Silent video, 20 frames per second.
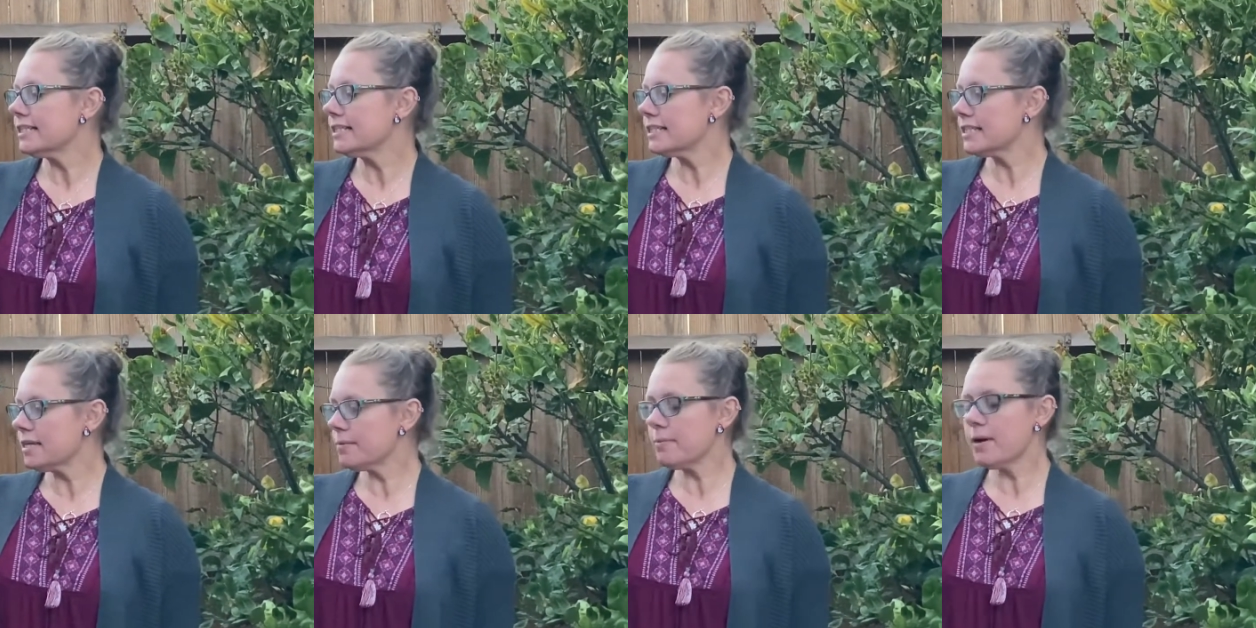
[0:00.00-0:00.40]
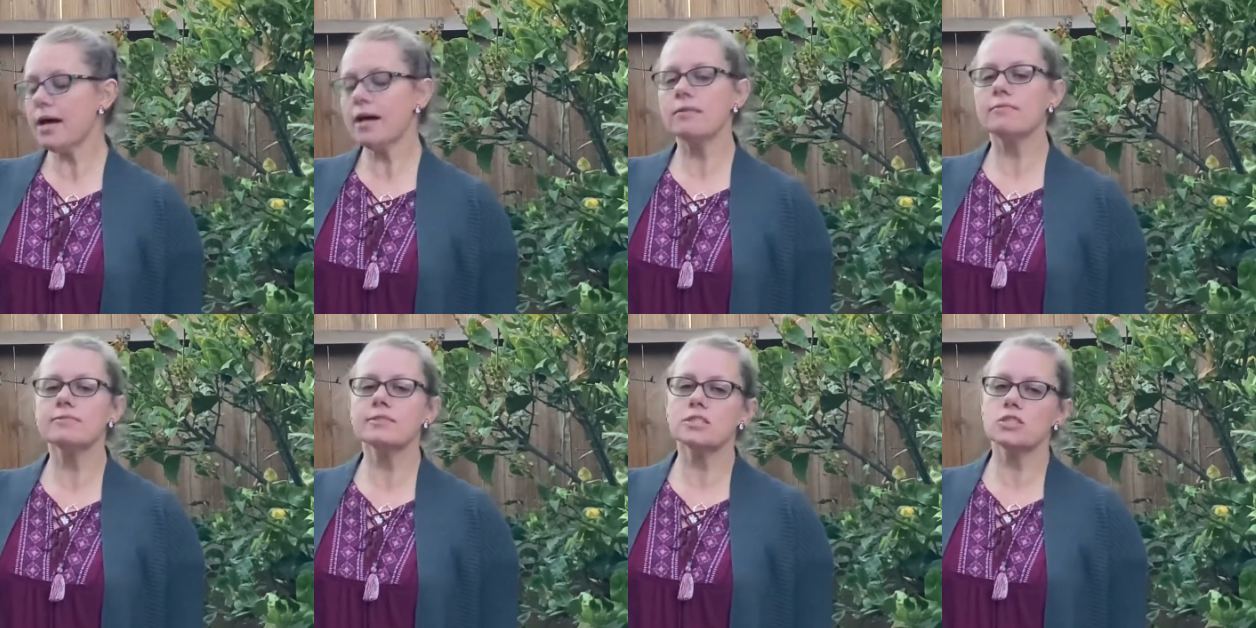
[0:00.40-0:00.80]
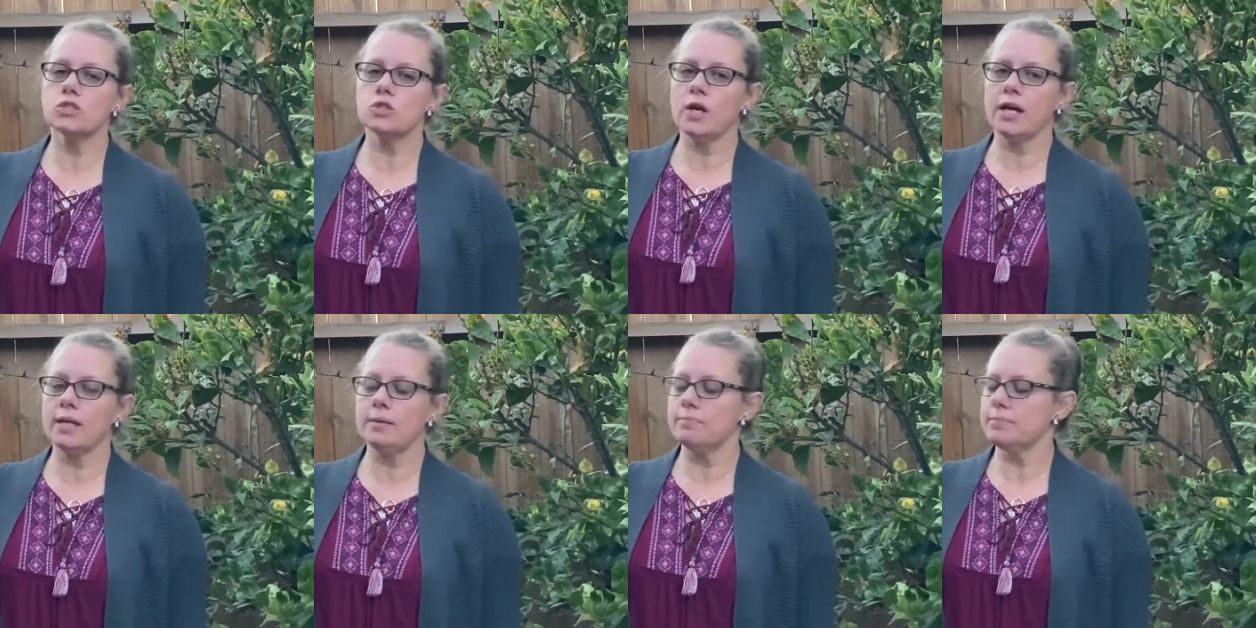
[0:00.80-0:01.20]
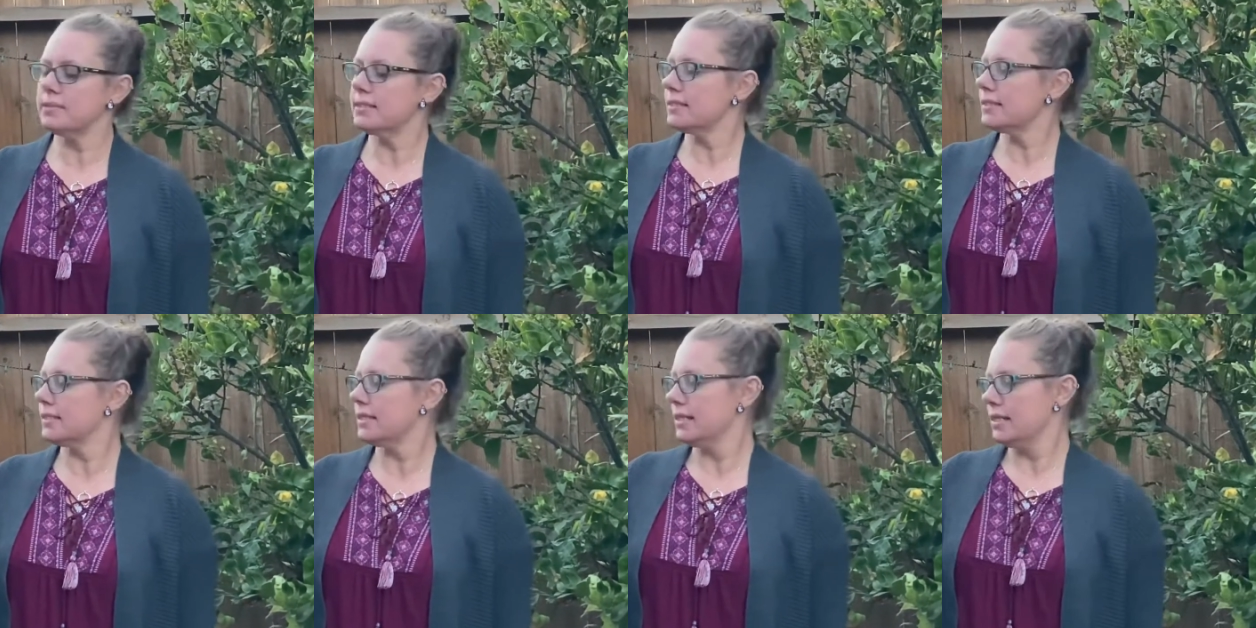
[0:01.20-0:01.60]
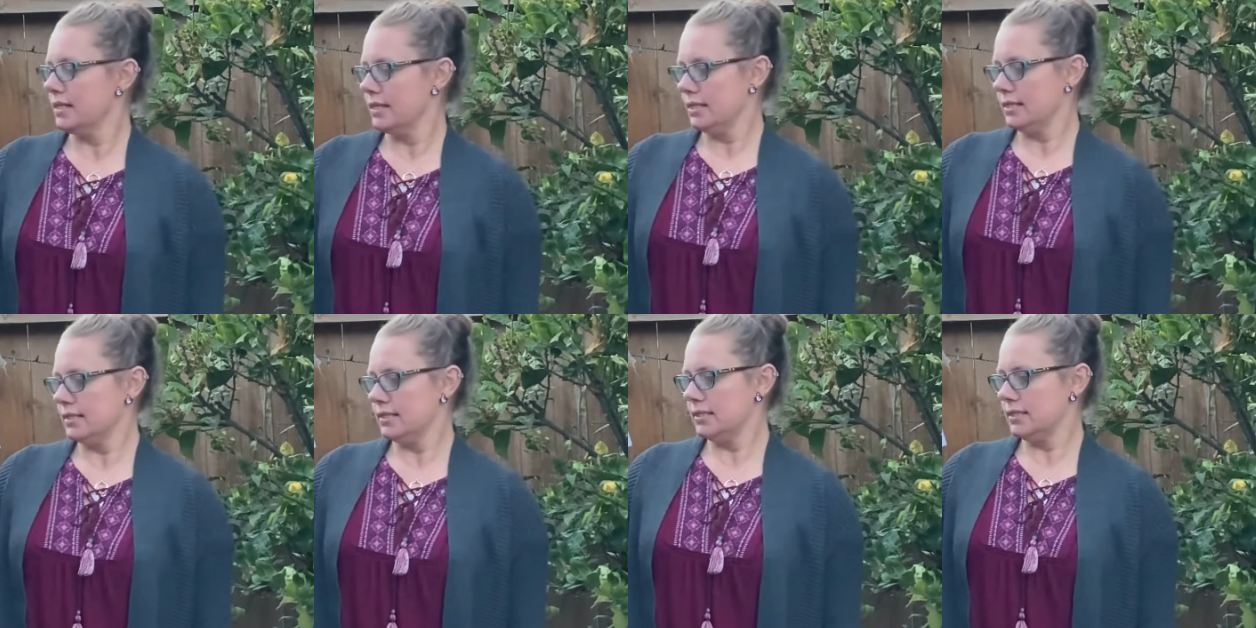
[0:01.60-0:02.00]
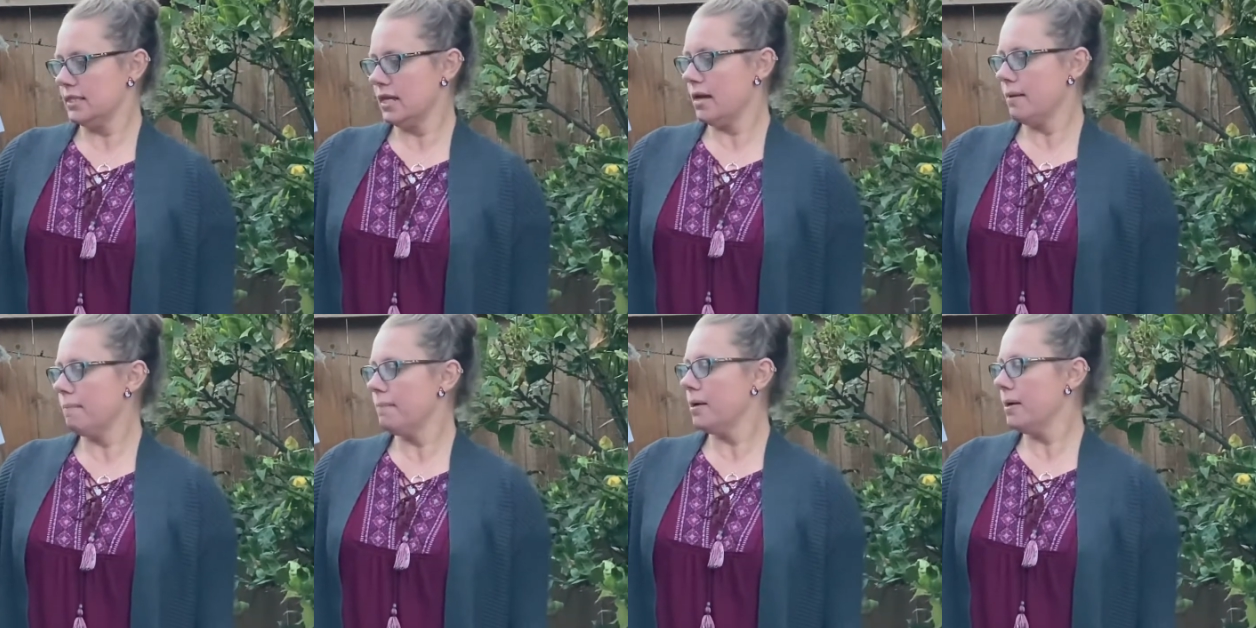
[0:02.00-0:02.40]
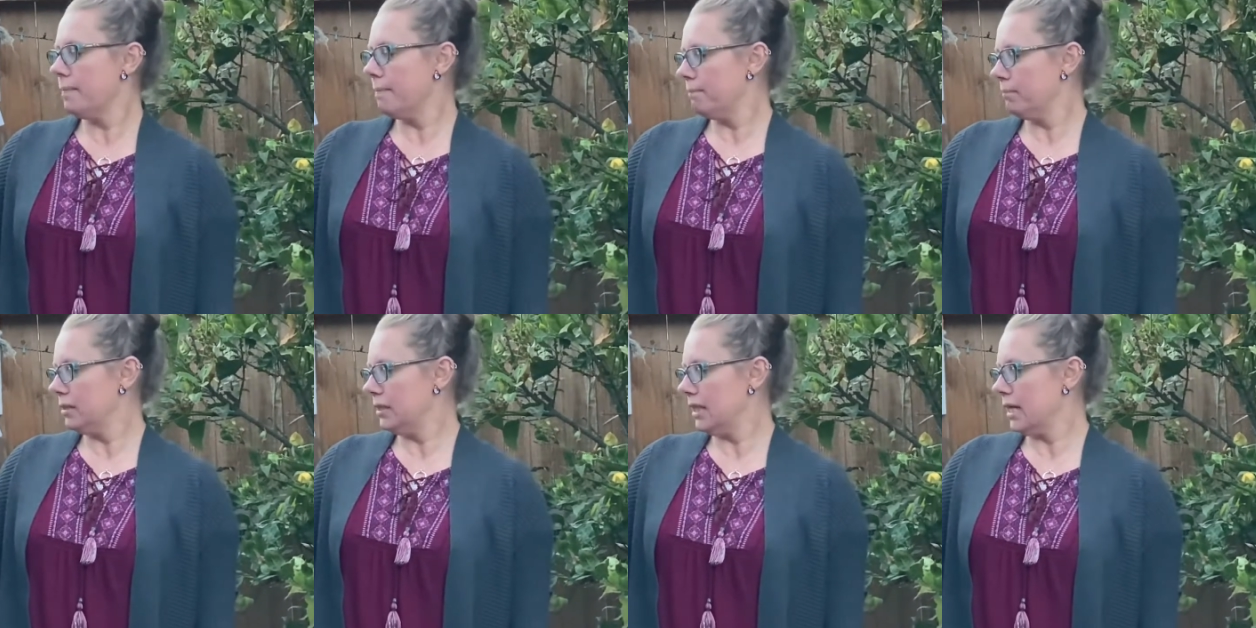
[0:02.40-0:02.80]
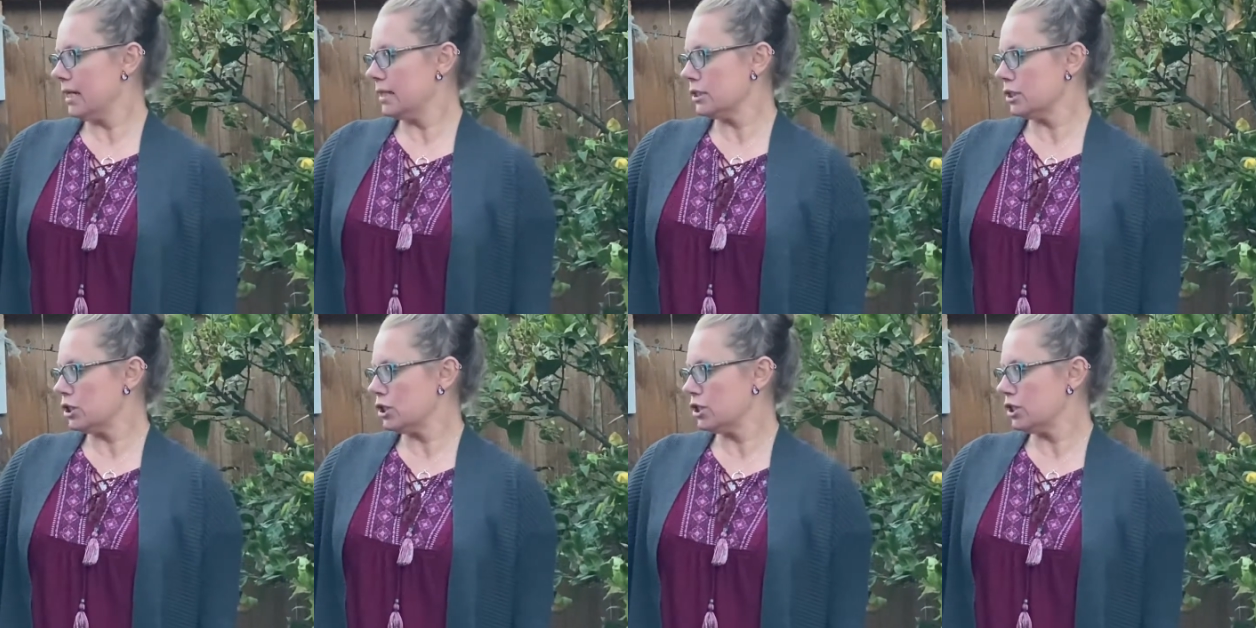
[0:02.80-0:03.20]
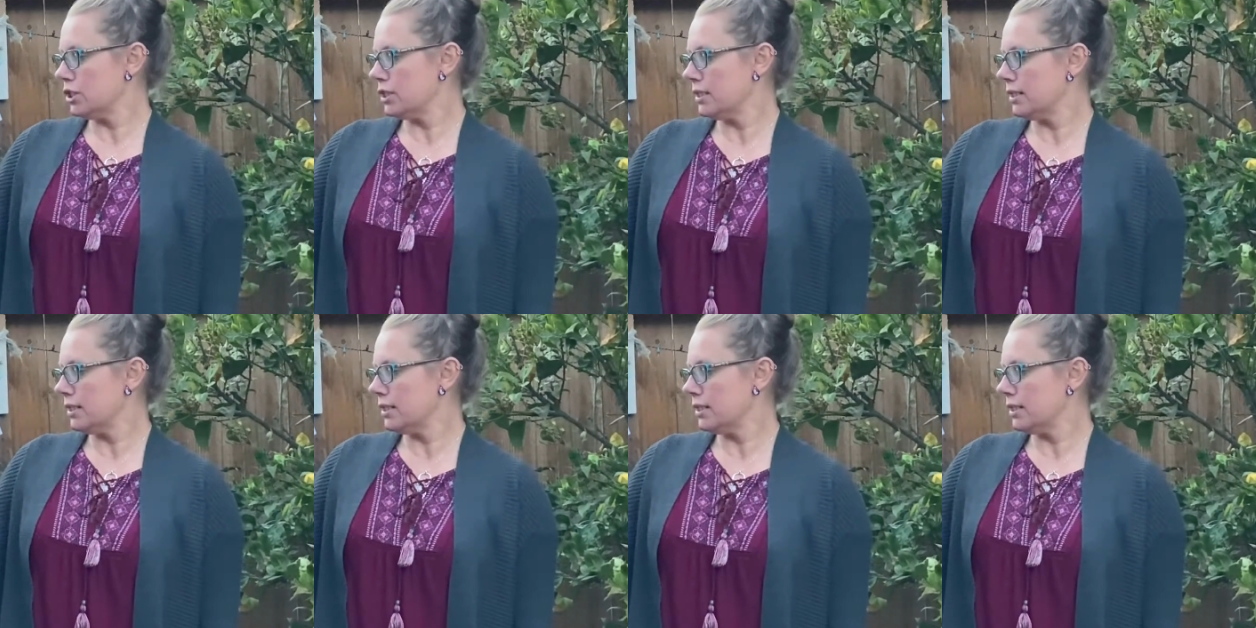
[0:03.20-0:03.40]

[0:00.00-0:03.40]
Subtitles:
some have stripes, some blush.